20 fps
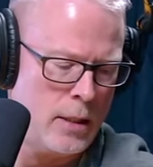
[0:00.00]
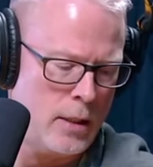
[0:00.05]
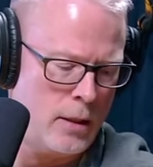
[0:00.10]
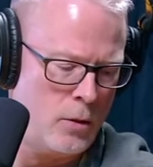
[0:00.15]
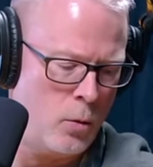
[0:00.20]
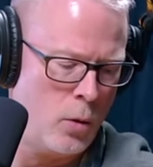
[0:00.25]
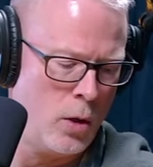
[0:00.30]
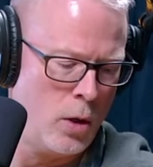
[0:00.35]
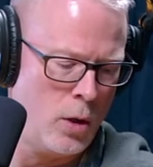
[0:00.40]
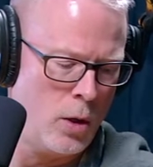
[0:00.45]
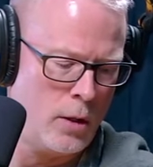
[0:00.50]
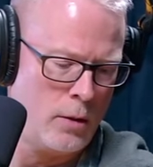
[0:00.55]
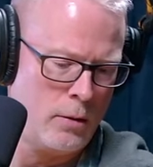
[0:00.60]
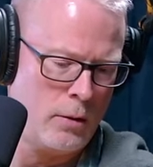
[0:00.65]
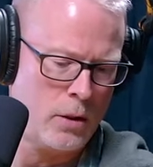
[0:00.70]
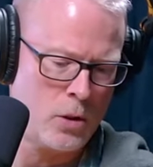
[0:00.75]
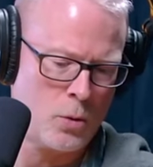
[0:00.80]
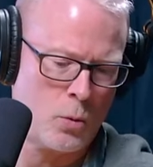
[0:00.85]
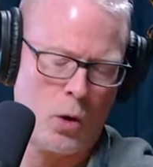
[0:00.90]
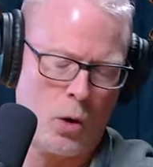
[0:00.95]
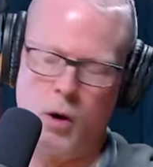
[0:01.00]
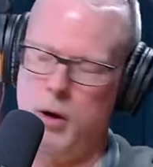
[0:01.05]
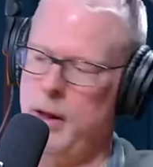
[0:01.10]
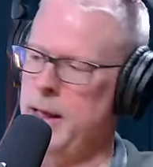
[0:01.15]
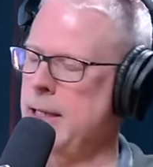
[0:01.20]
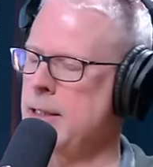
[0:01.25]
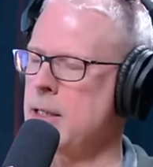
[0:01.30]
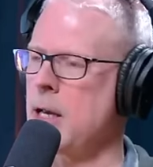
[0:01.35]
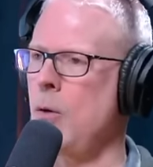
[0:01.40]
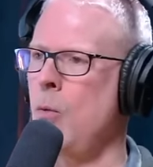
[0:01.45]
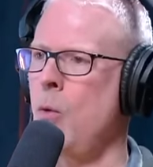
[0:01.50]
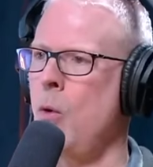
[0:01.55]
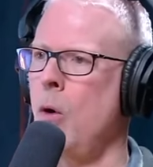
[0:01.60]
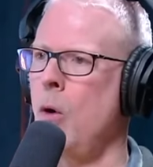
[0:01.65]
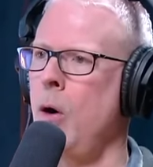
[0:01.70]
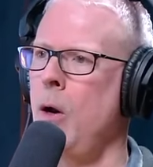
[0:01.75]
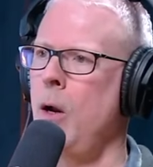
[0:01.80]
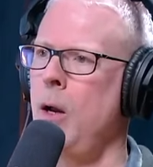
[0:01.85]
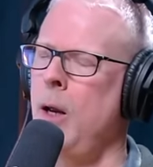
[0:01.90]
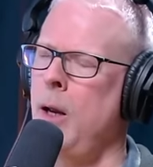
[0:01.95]
word, because we're all
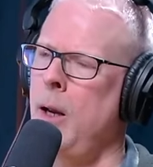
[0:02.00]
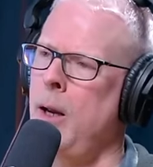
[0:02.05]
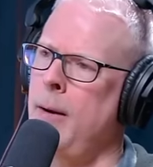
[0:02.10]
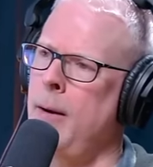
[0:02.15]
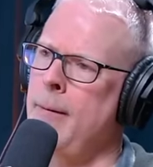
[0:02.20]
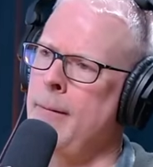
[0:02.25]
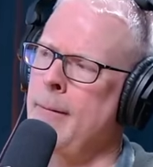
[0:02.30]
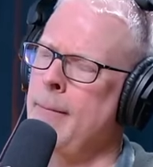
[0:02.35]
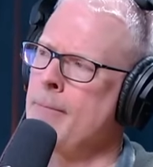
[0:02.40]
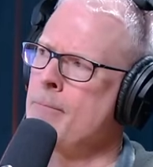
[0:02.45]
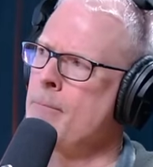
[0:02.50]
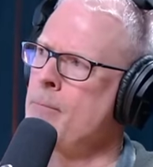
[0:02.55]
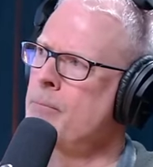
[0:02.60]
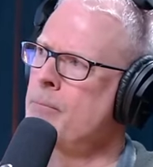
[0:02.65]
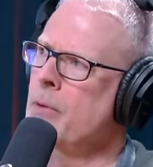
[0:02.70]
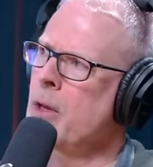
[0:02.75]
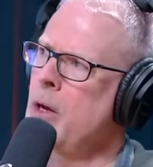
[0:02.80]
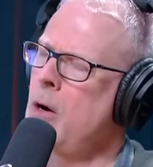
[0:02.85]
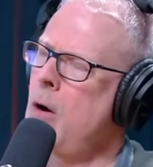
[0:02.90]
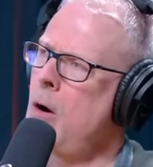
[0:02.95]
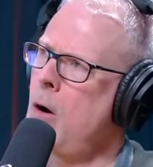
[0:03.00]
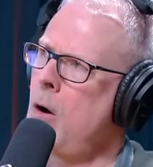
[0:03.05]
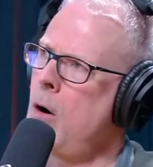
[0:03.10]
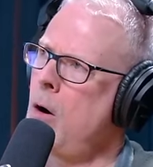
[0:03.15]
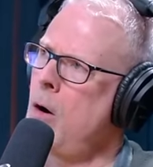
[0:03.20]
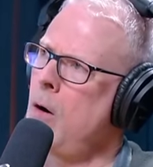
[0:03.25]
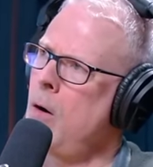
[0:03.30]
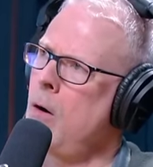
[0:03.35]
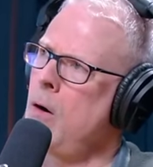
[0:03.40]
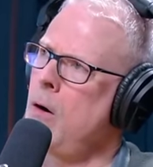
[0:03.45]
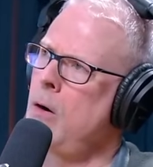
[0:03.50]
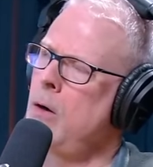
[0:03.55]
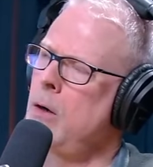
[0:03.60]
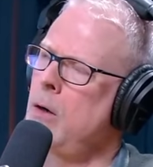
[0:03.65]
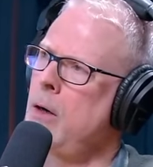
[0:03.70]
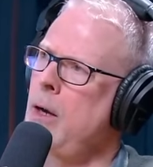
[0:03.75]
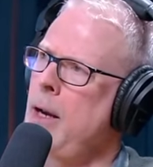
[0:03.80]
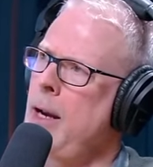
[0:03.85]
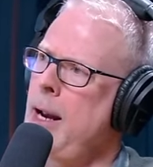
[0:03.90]
anti-war. Are